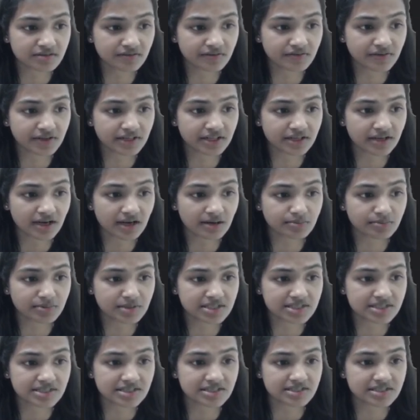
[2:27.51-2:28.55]

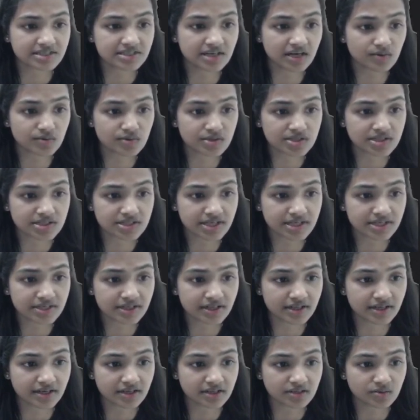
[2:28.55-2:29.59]

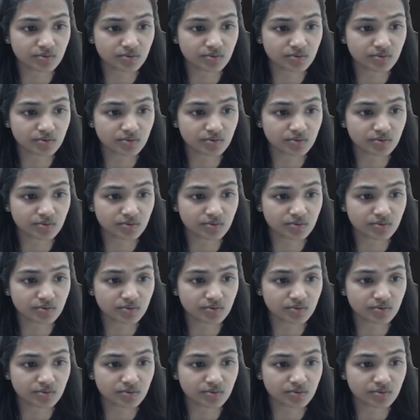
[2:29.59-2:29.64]
there are